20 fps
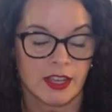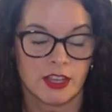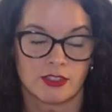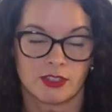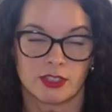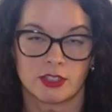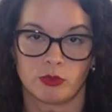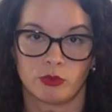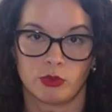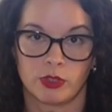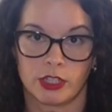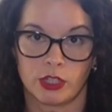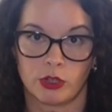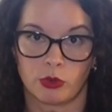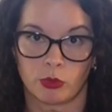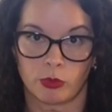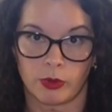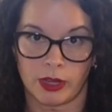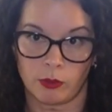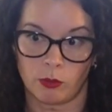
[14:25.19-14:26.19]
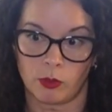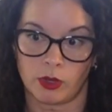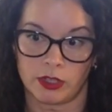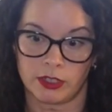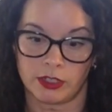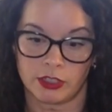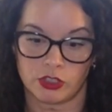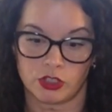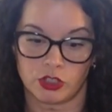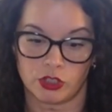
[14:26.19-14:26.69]
So it's a really great
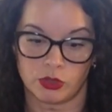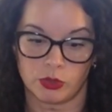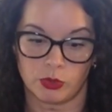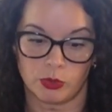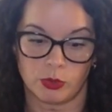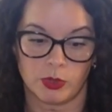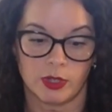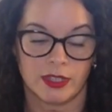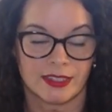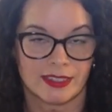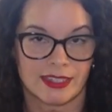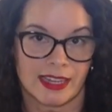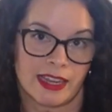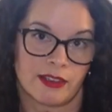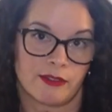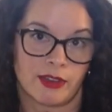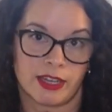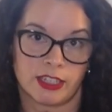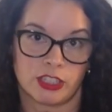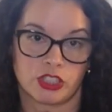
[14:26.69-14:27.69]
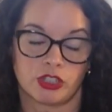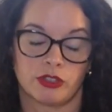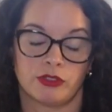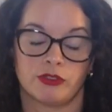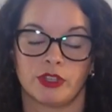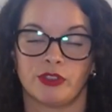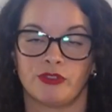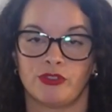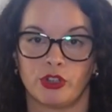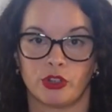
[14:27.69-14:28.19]
one to take advantage of
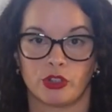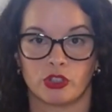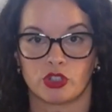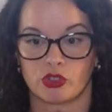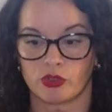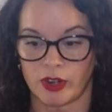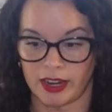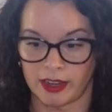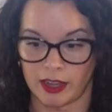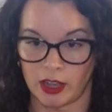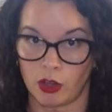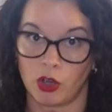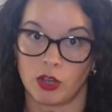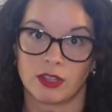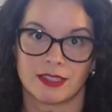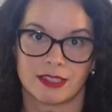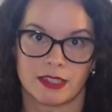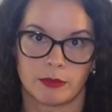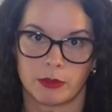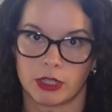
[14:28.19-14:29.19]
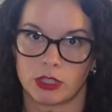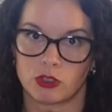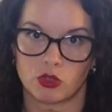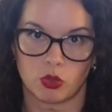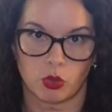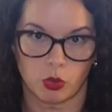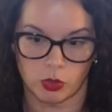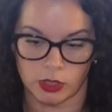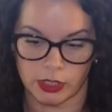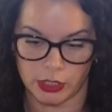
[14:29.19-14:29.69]
if you're trying out something
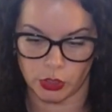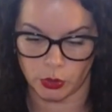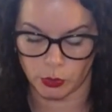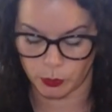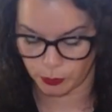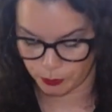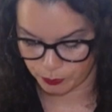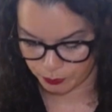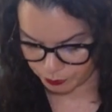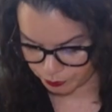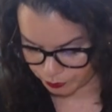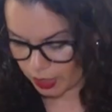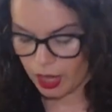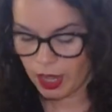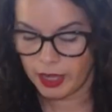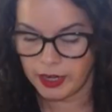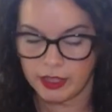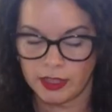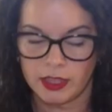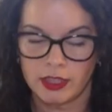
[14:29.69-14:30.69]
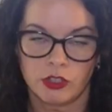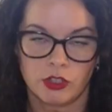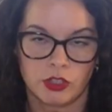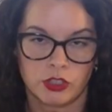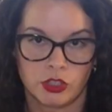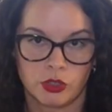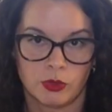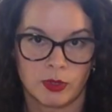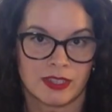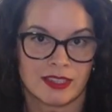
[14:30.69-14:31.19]
totally new. Another thing you
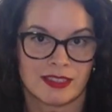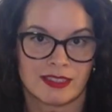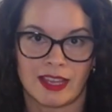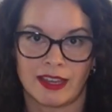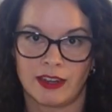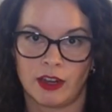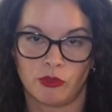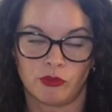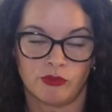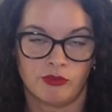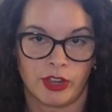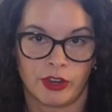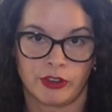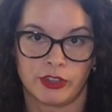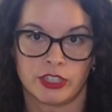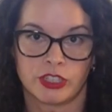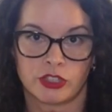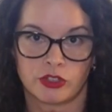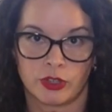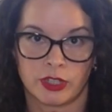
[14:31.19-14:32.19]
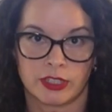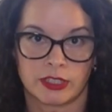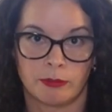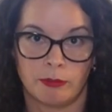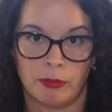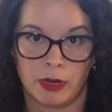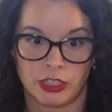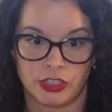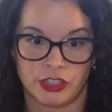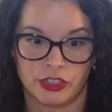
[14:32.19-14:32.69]
can do is set a very
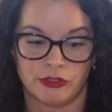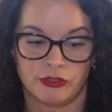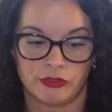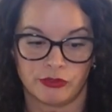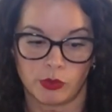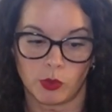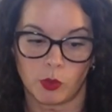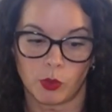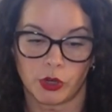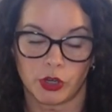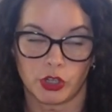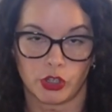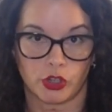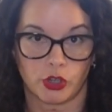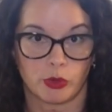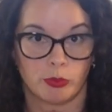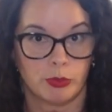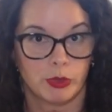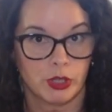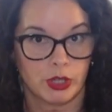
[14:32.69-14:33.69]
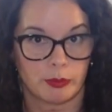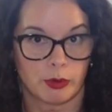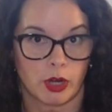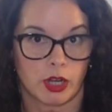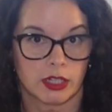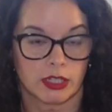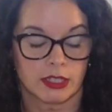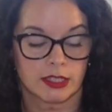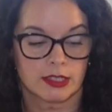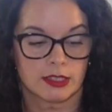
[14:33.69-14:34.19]
strict budget for your beauty
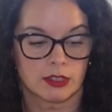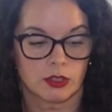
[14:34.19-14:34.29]
products.